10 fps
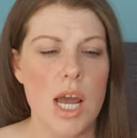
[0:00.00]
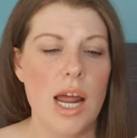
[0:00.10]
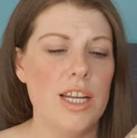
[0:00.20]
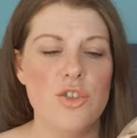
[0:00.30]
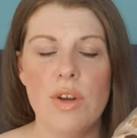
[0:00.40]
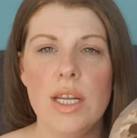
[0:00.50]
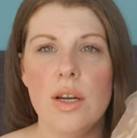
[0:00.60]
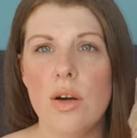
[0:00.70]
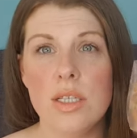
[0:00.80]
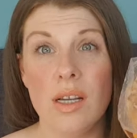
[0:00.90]
And it's really
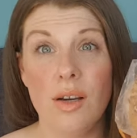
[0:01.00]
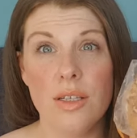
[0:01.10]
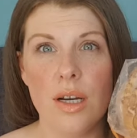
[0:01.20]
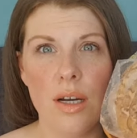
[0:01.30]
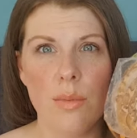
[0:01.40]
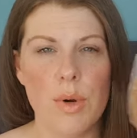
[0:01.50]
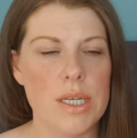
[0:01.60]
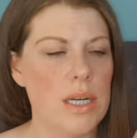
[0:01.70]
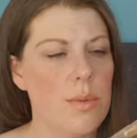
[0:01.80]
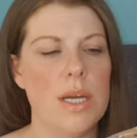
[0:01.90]
nice. I like Tiger
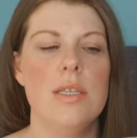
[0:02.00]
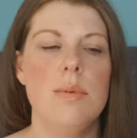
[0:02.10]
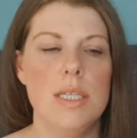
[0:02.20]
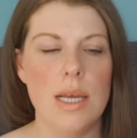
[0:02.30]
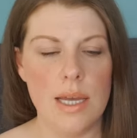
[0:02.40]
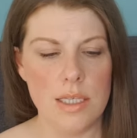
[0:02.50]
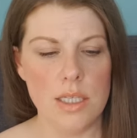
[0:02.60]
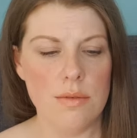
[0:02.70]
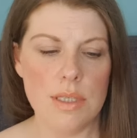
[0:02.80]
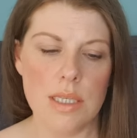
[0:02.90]
bread anyway. It's a bit
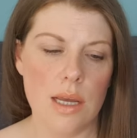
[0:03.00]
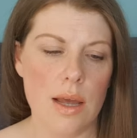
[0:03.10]
tastier, isn't it?